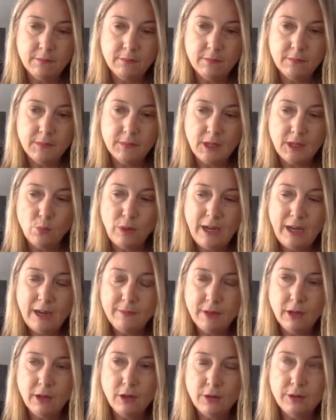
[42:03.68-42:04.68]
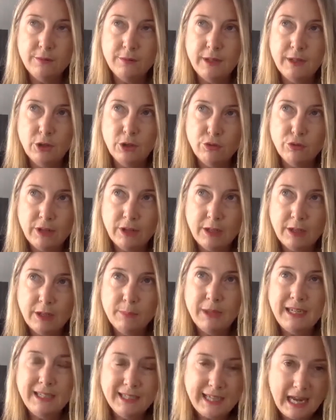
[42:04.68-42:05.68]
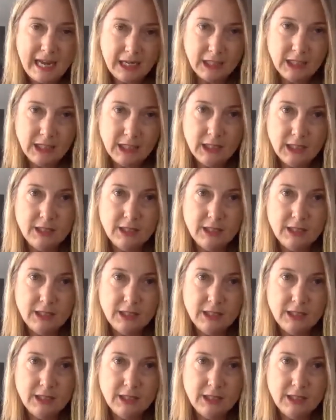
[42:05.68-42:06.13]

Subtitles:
we have a lot of incredibly talented